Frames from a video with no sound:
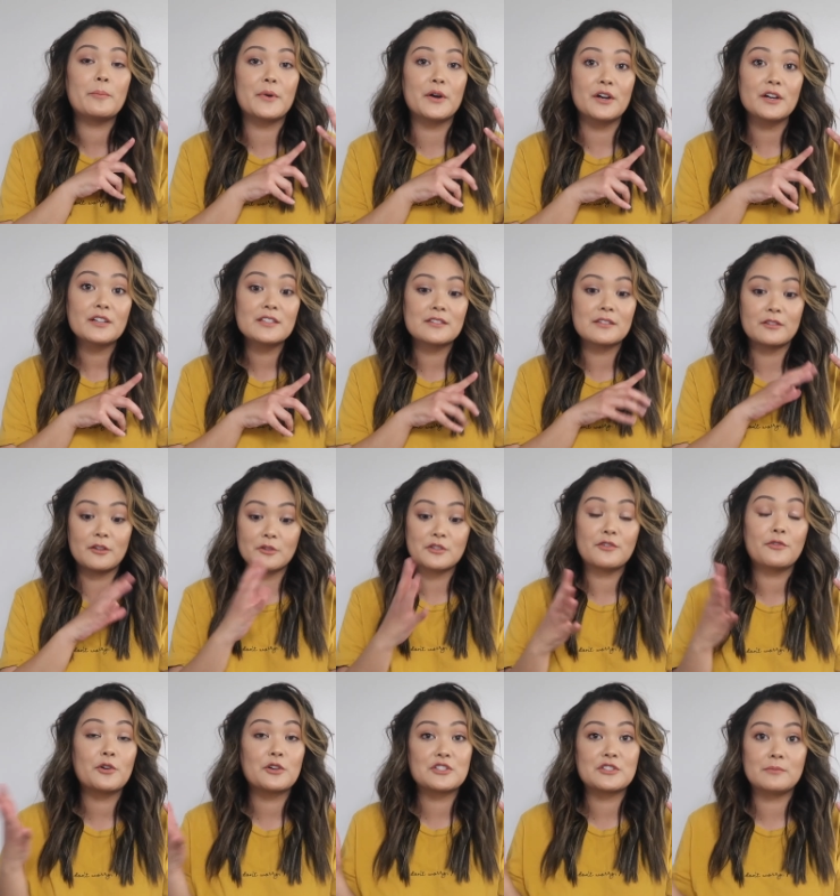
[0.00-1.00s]
books,
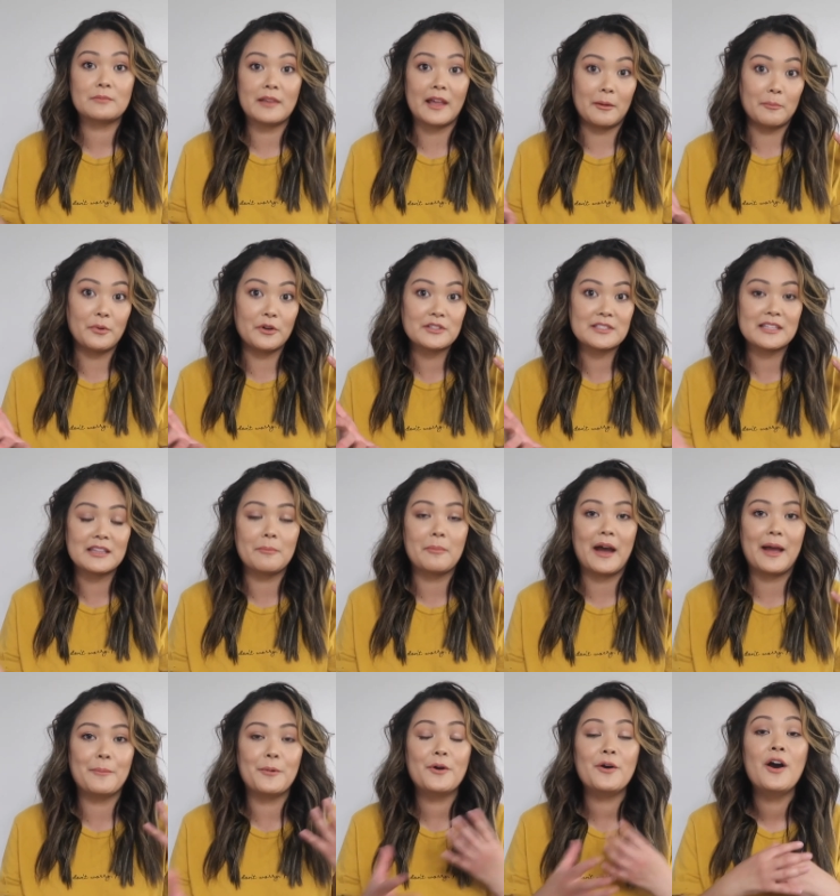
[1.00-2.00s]
those four like books in the
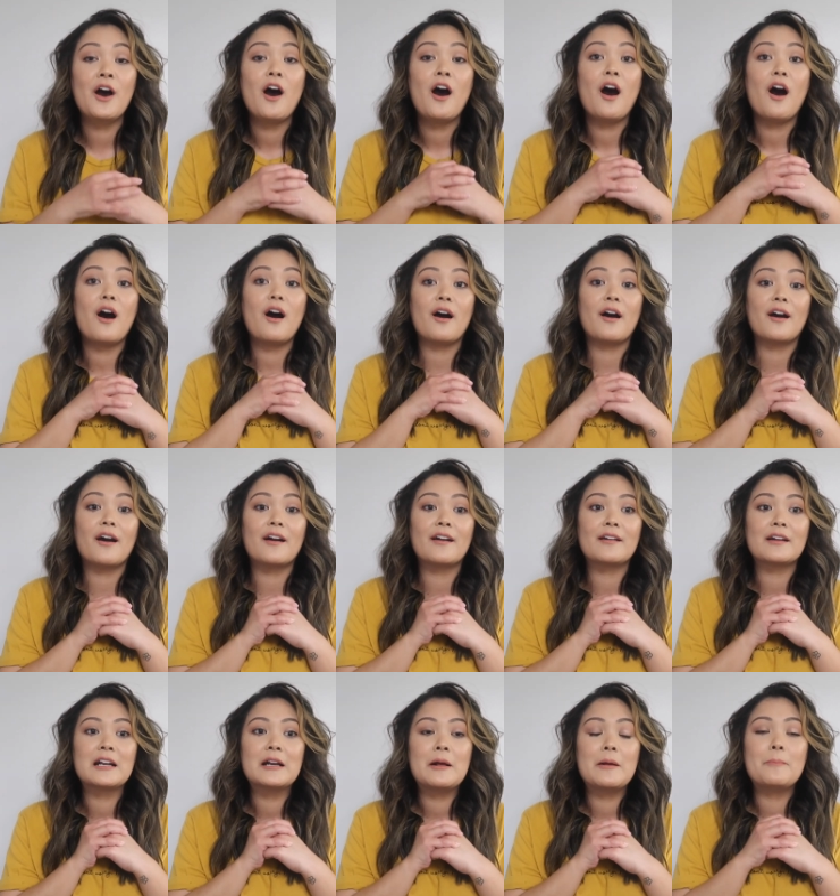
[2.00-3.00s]
Bible
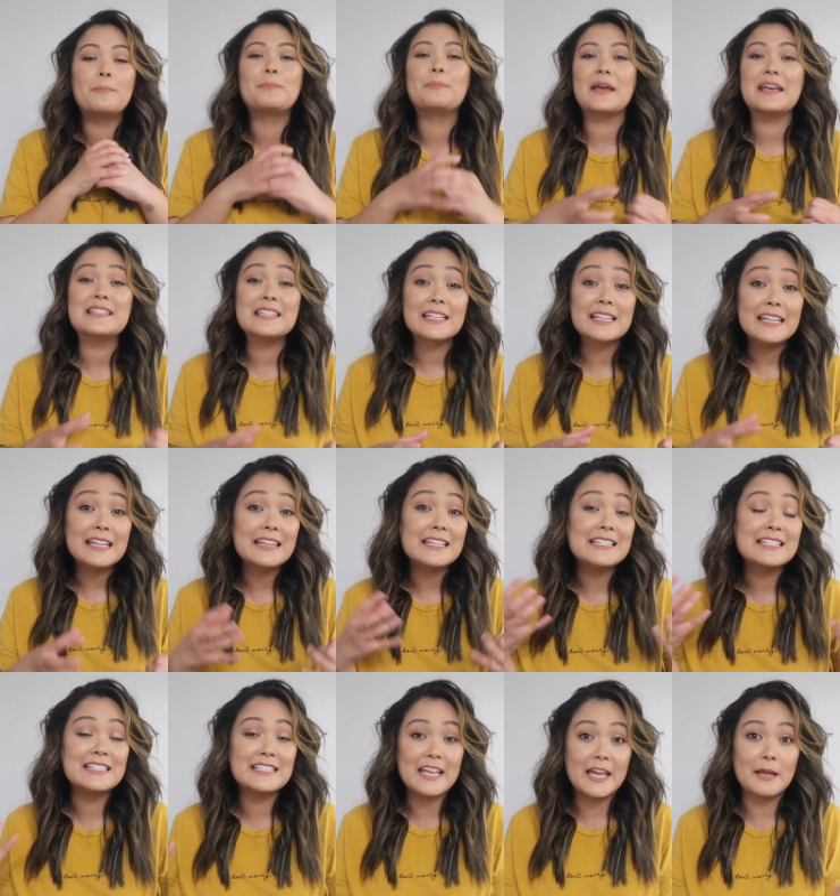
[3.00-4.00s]
are basically the
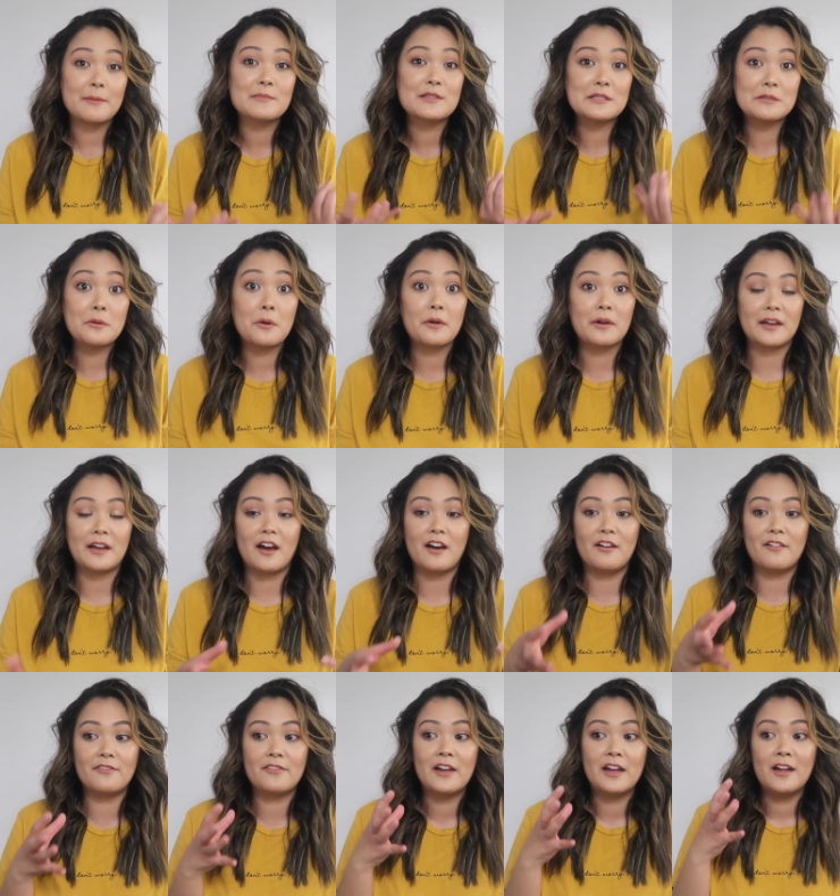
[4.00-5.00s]
same story
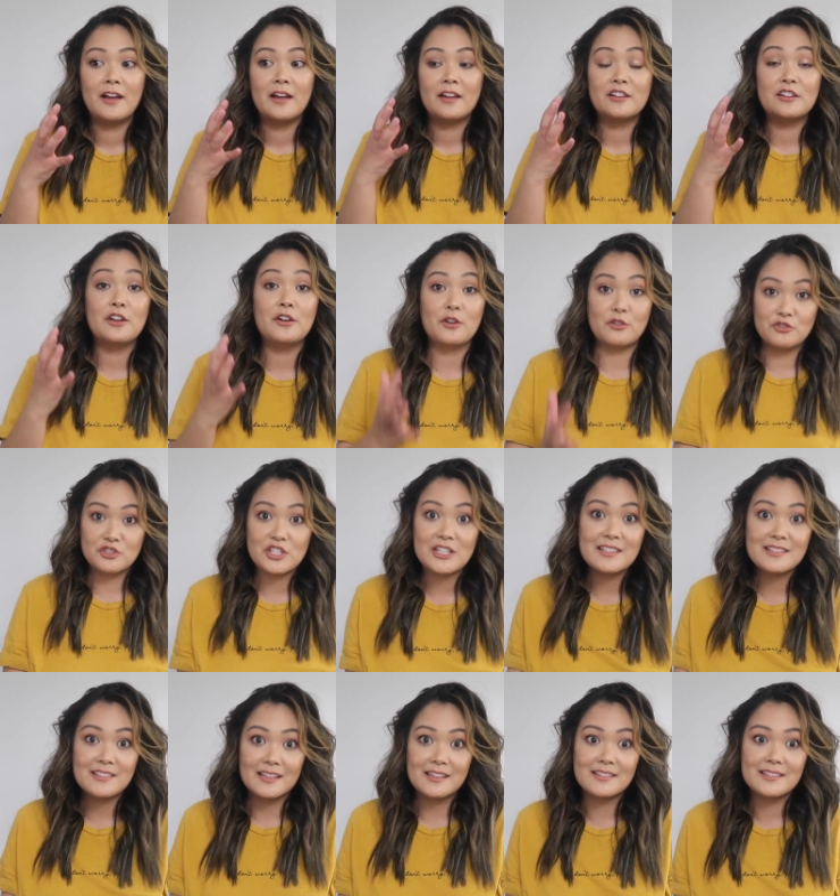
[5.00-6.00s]
of, you know,
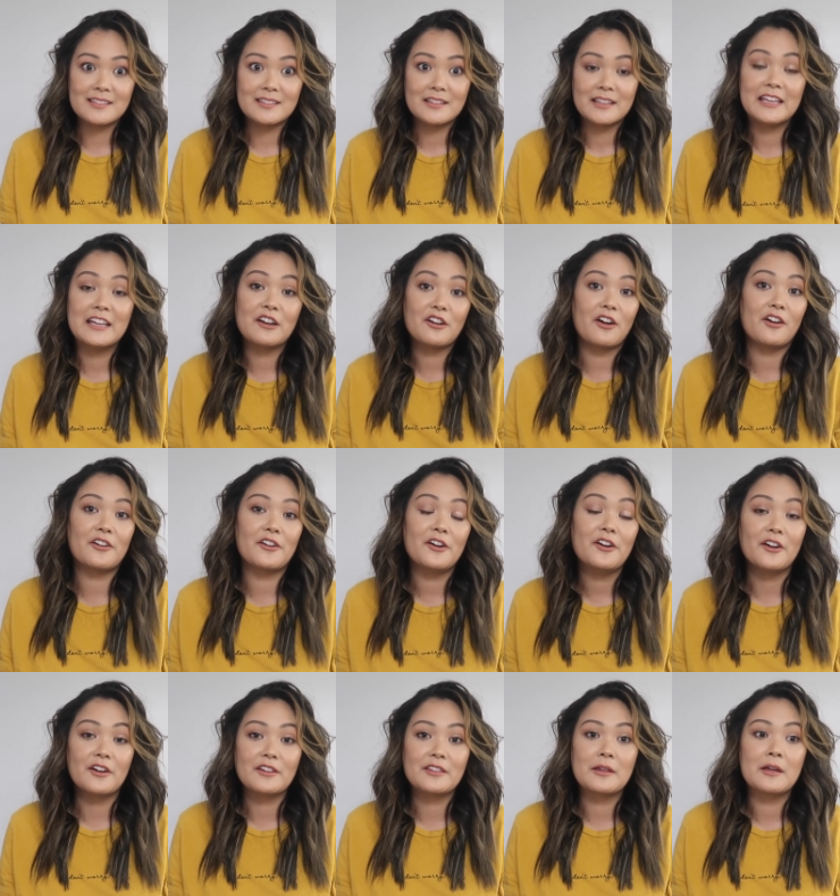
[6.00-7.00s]
Jesus here on
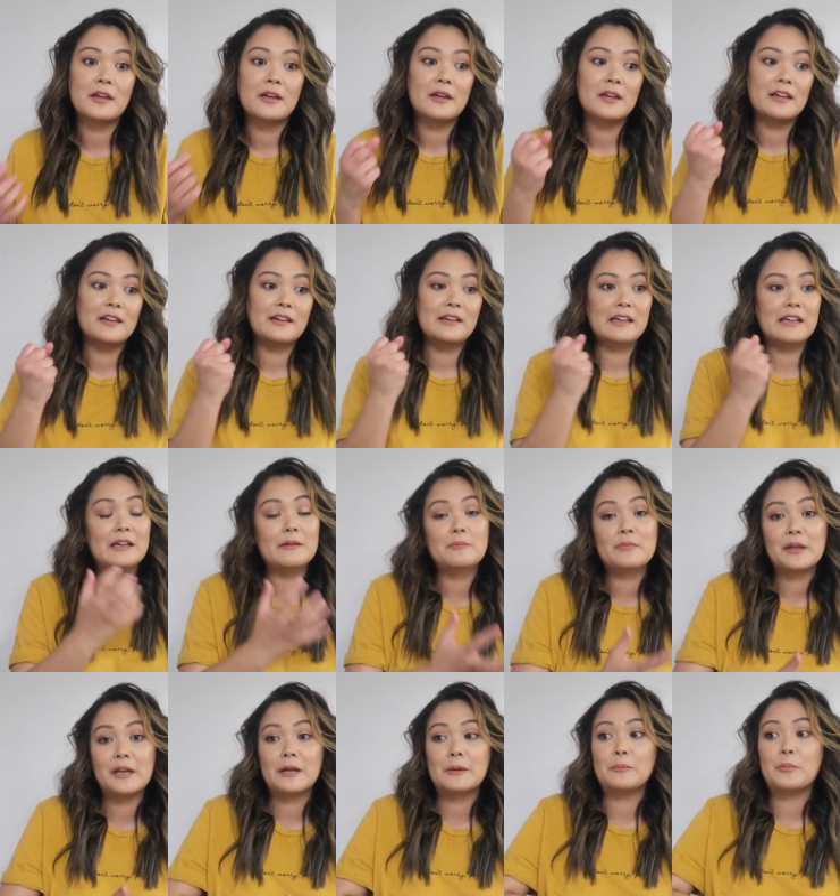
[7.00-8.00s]
earth, him
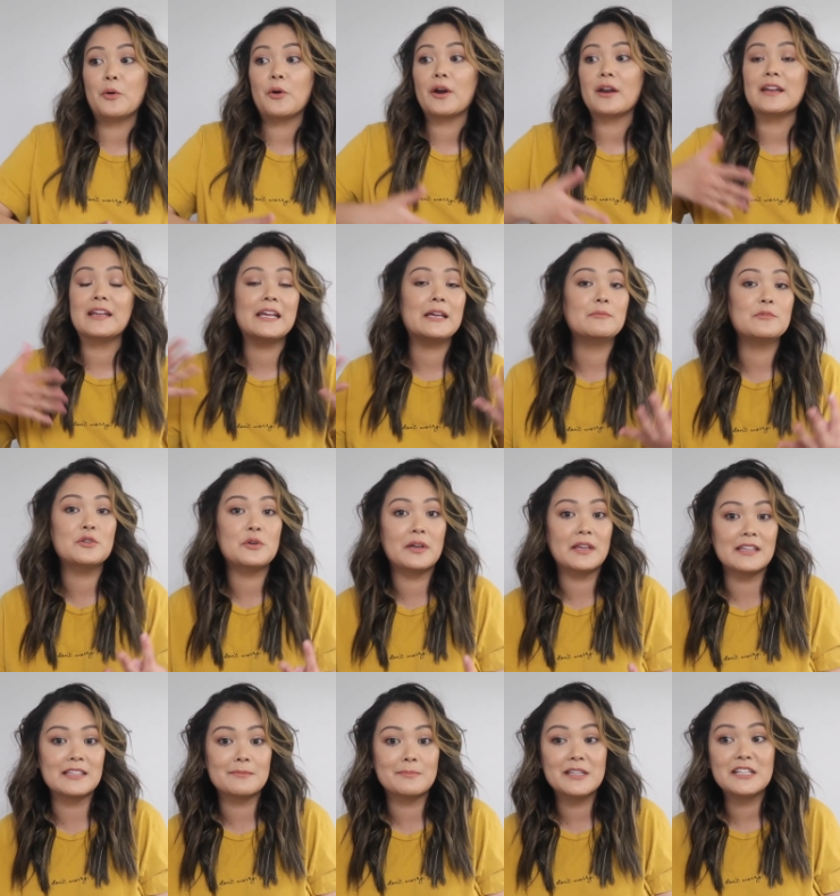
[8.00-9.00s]
being born, him
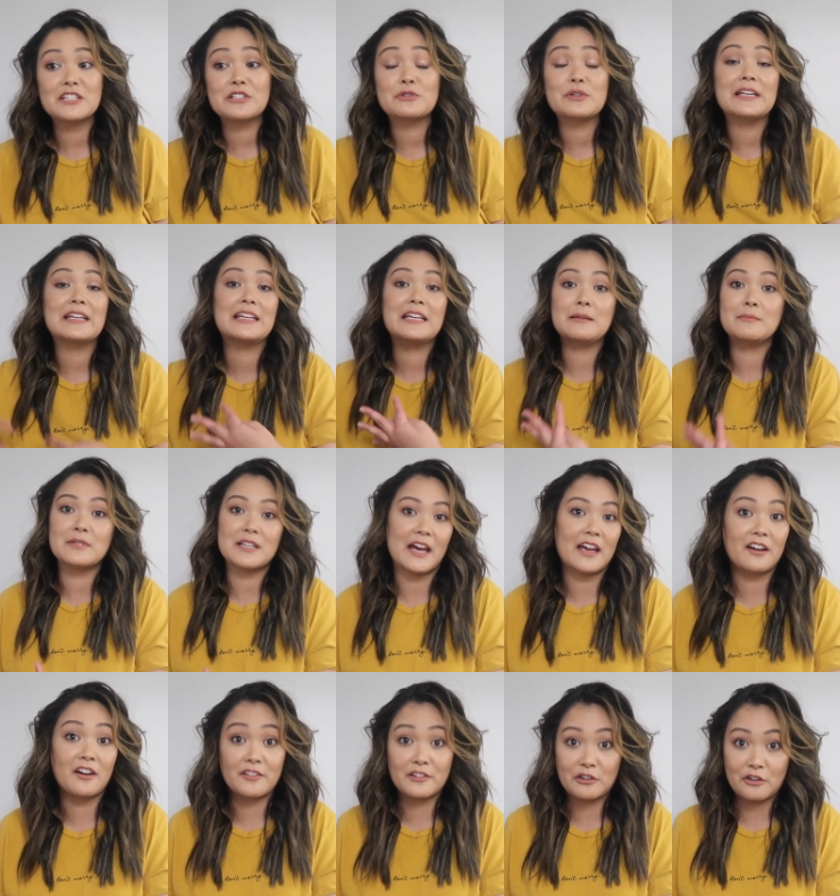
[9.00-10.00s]
doing his ministry, and him
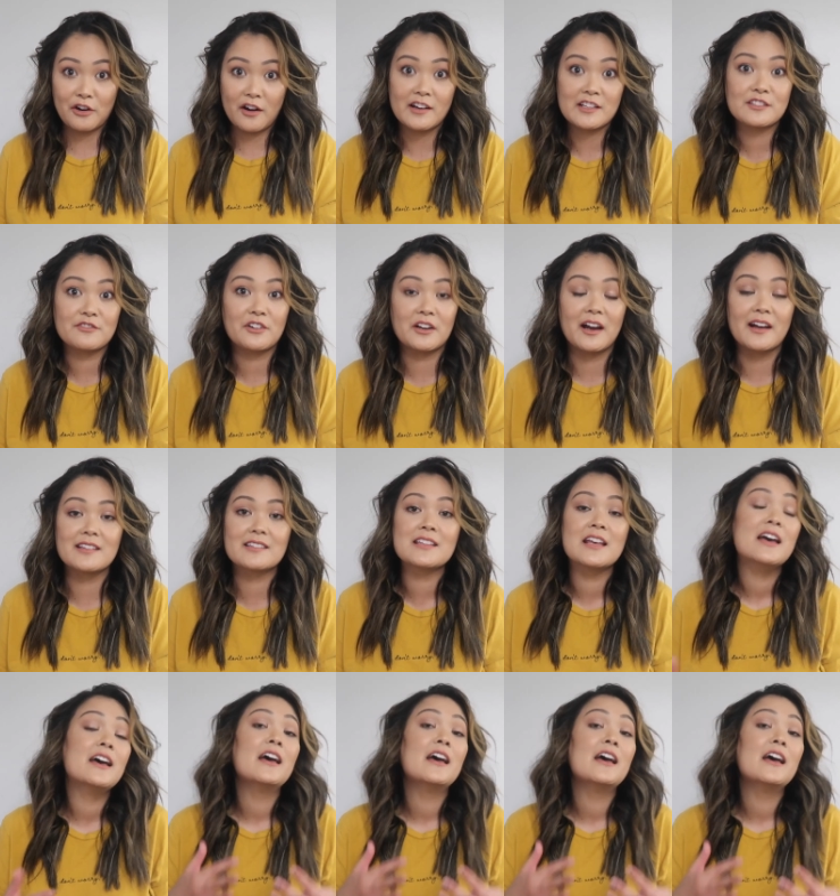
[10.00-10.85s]
dying on the cross for us.